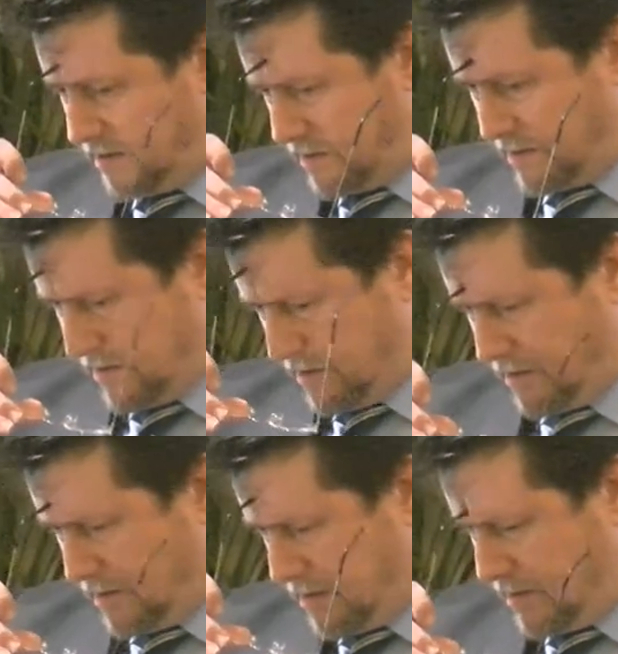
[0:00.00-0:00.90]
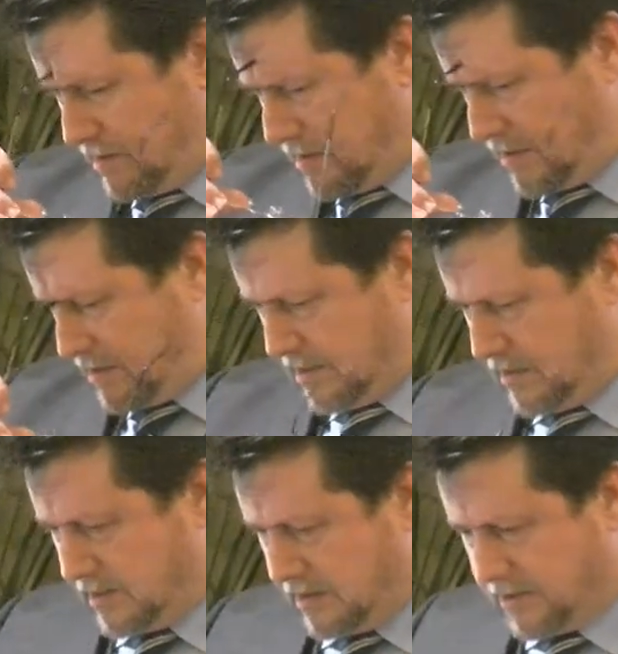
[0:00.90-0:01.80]

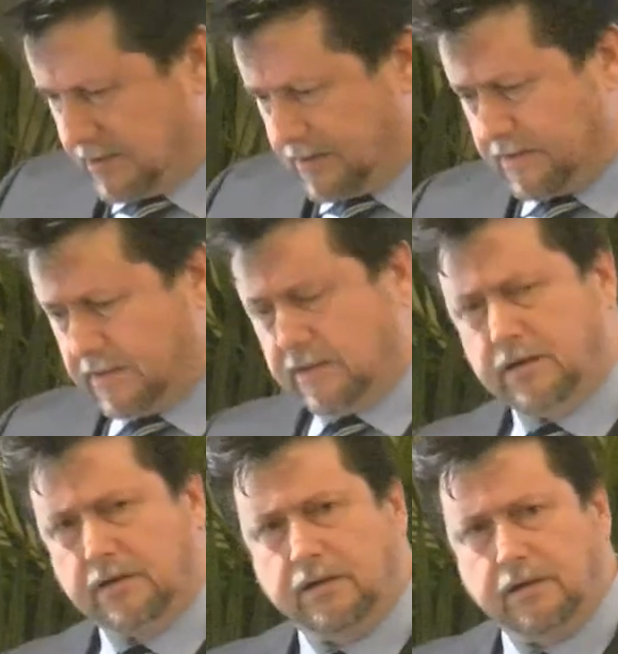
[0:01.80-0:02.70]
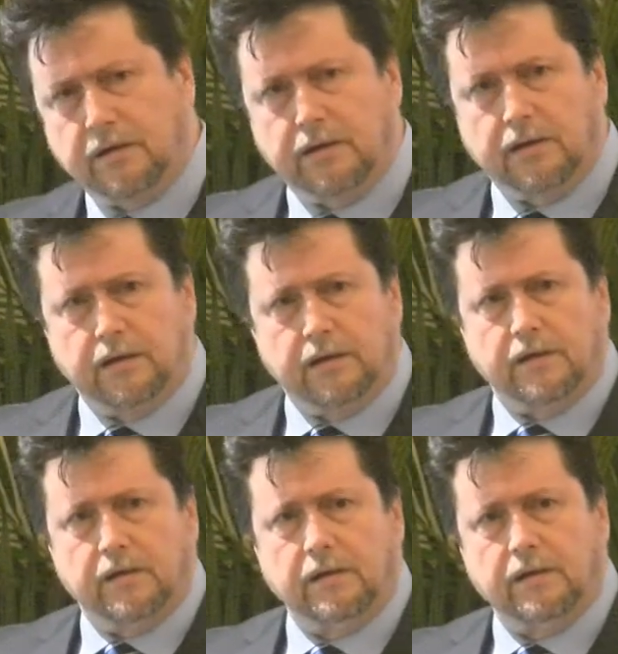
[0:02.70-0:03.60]

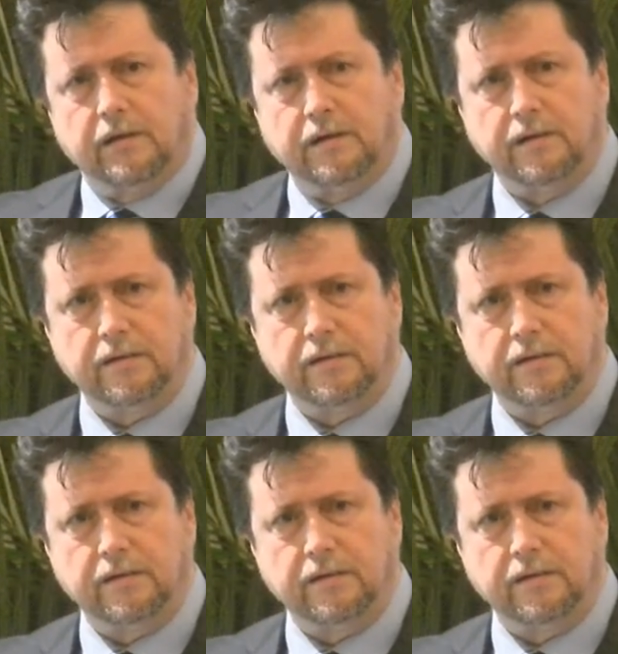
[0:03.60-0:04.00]
(no one is talking)